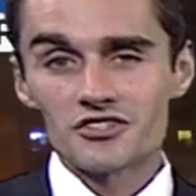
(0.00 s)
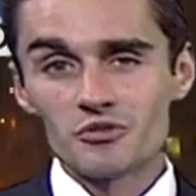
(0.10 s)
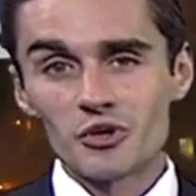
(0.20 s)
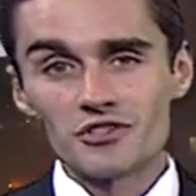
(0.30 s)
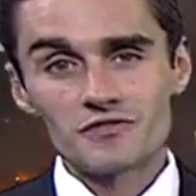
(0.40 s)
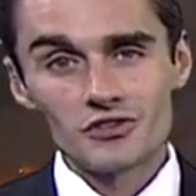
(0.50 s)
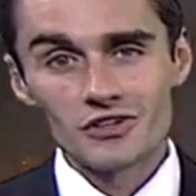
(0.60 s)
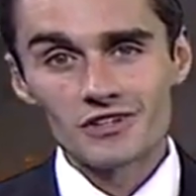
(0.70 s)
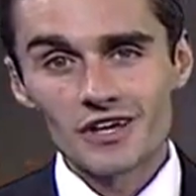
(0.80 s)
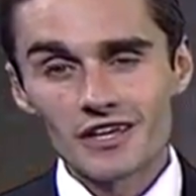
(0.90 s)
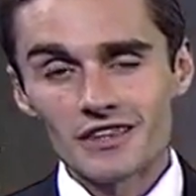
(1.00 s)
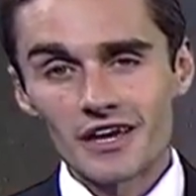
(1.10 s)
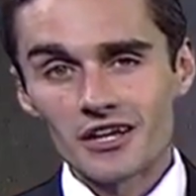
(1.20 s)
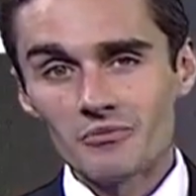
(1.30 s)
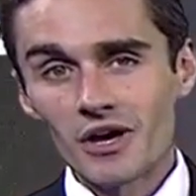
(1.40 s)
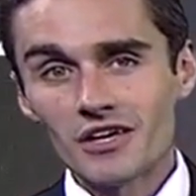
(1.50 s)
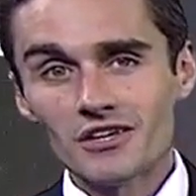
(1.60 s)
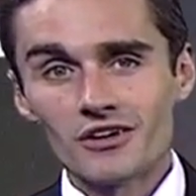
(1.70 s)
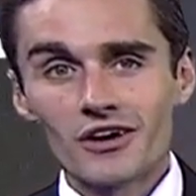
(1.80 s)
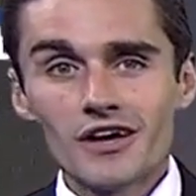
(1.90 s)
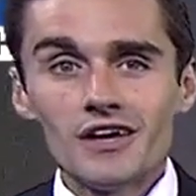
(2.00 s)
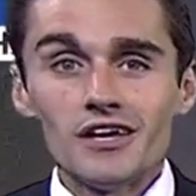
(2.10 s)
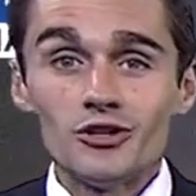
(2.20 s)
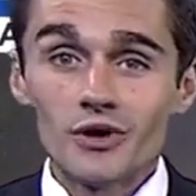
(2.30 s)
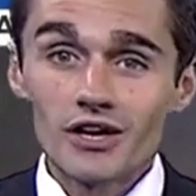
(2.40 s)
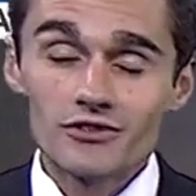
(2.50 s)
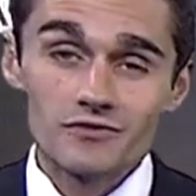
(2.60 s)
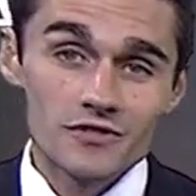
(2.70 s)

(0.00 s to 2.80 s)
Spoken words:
so much feeling like the end of May here in New Haven.